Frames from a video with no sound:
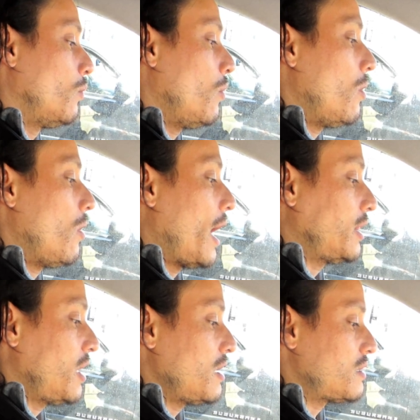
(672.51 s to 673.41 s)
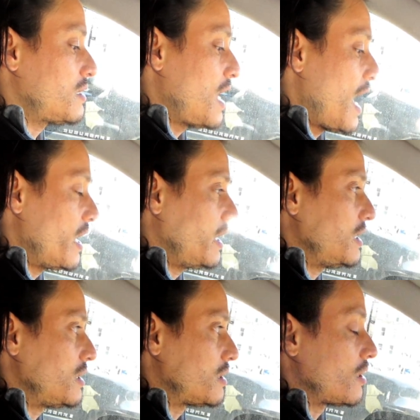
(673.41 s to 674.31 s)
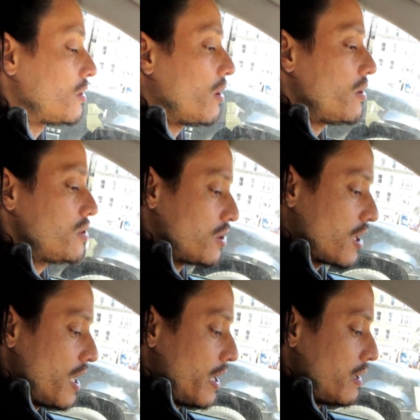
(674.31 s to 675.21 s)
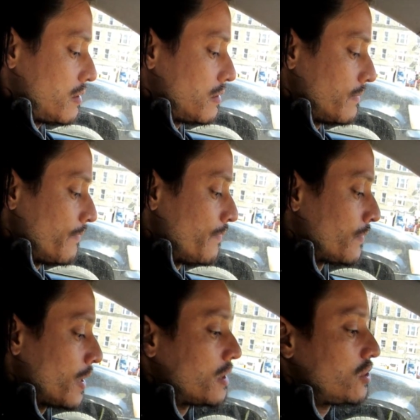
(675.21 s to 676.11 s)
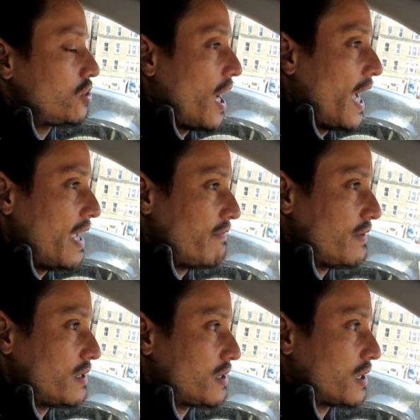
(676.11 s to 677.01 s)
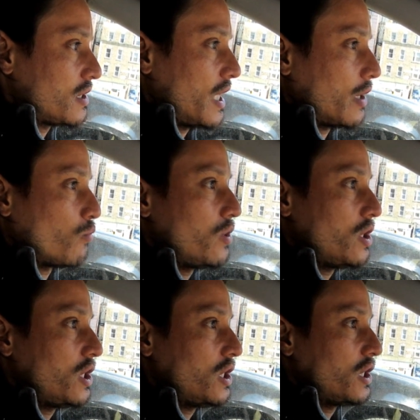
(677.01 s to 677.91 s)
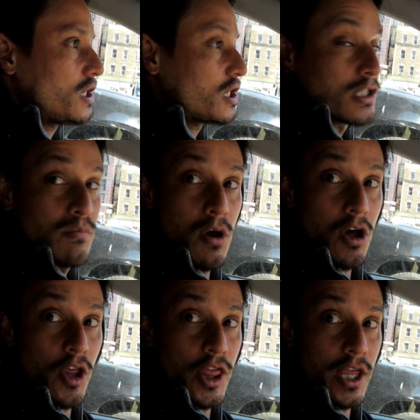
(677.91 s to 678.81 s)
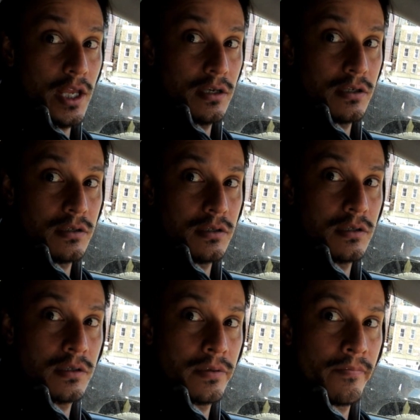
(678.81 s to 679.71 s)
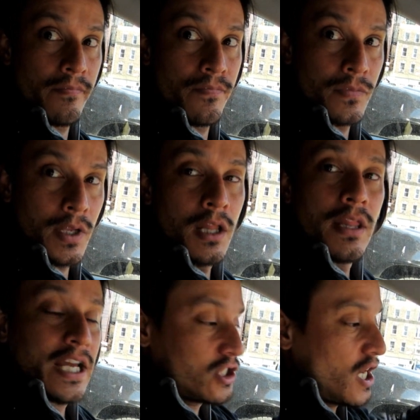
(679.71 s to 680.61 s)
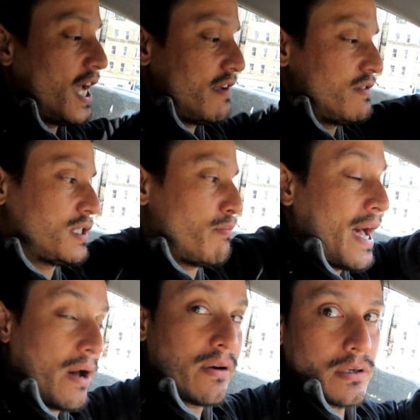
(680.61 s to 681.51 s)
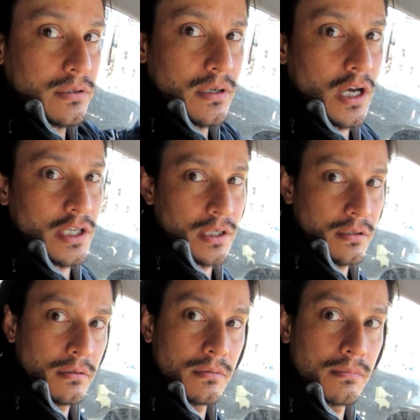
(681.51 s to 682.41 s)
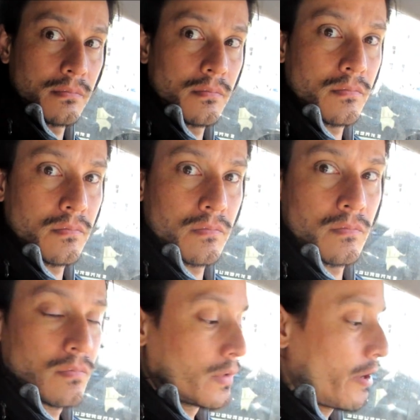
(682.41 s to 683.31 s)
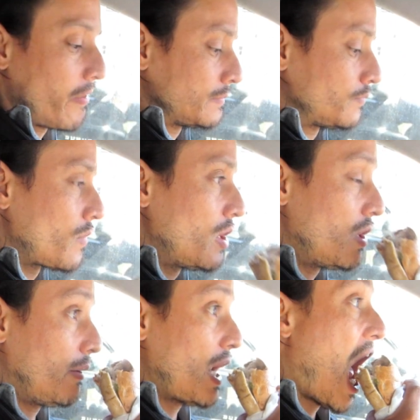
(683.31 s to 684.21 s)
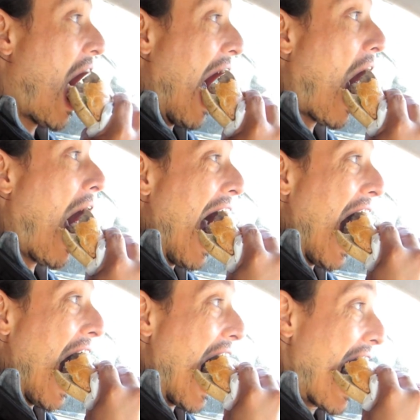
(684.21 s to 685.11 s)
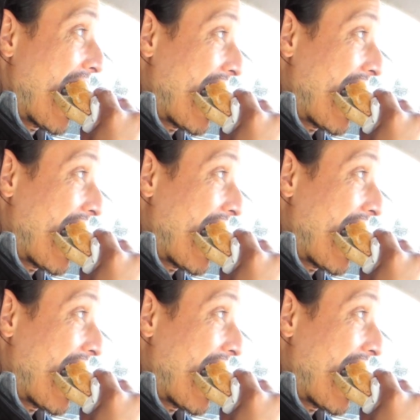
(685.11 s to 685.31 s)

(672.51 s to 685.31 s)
Well, I think scallion is the larger cut. Chive is the like really small, thin like chive is the powdered onion. Oh. Yeah. know Uh,